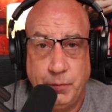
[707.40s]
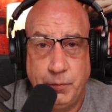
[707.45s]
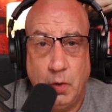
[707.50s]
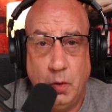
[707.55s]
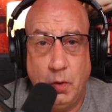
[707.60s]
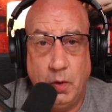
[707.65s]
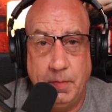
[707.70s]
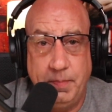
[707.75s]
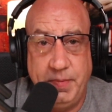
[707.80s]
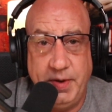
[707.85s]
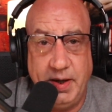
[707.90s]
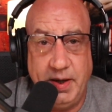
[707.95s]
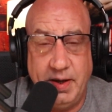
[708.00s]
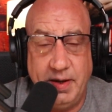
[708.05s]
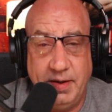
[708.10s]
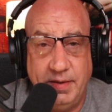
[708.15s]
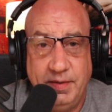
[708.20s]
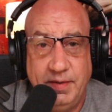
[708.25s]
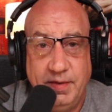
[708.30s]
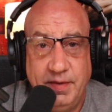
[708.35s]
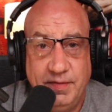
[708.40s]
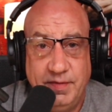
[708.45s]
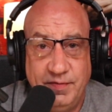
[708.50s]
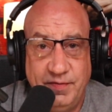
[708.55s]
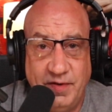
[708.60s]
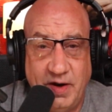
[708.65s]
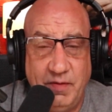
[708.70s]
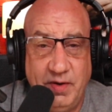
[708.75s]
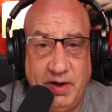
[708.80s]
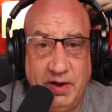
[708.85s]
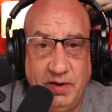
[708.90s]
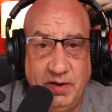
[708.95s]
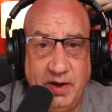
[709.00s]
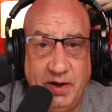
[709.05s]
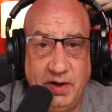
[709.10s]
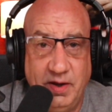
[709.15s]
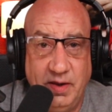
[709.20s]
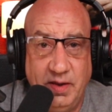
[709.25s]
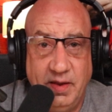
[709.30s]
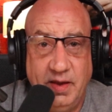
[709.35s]
Albeit very
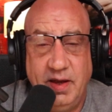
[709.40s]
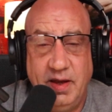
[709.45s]
little,